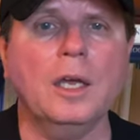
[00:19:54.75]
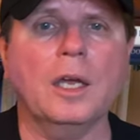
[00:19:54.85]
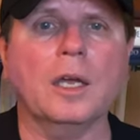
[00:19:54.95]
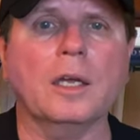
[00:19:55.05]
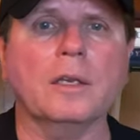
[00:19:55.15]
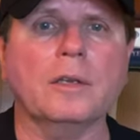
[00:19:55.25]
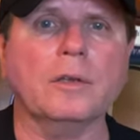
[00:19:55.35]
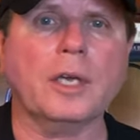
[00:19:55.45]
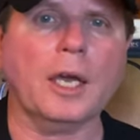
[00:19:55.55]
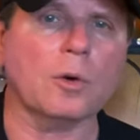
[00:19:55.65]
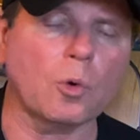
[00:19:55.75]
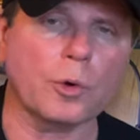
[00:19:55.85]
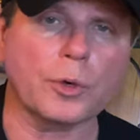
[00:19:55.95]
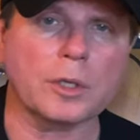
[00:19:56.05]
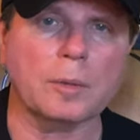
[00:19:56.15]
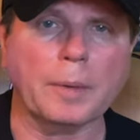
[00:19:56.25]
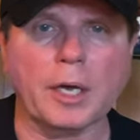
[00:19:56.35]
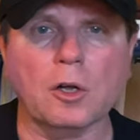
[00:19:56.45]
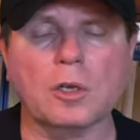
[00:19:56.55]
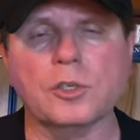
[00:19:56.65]
and you can't order it in the
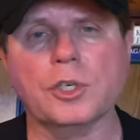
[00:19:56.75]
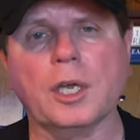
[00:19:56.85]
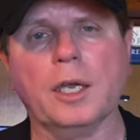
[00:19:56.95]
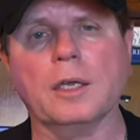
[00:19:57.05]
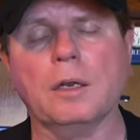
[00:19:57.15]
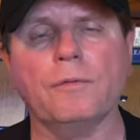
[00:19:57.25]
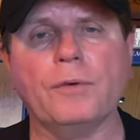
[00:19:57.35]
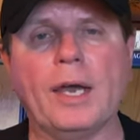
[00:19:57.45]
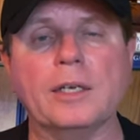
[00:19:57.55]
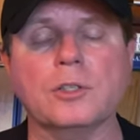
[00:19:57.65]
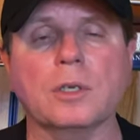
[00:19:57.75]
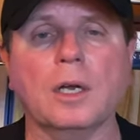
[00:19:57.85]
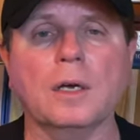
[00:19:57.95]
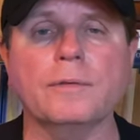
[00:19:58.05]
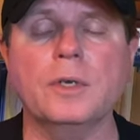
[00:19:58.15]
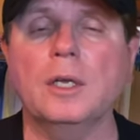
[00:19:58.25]
mail because you can't get it fast enough.